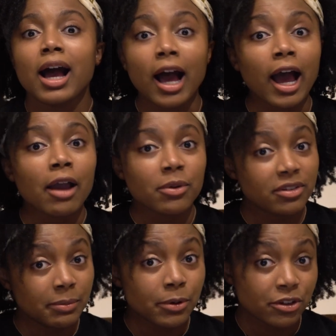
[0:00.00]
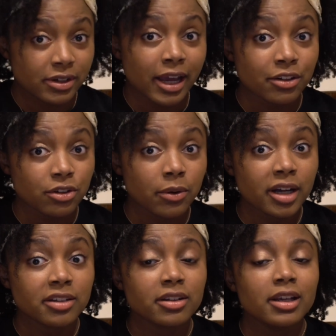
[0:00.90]
I was the person at
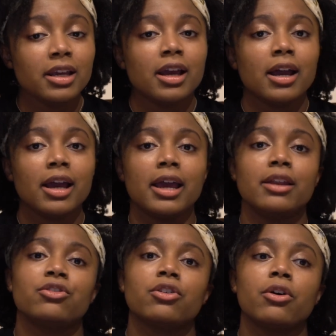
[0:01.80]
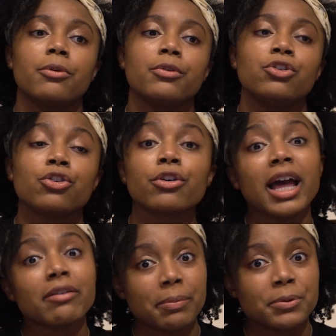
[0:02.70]
SOAS. And so you're
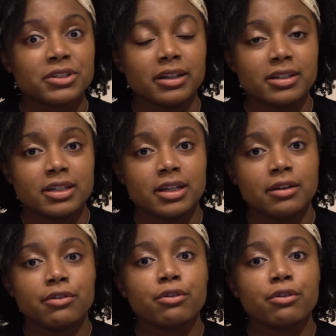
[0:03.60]
that representative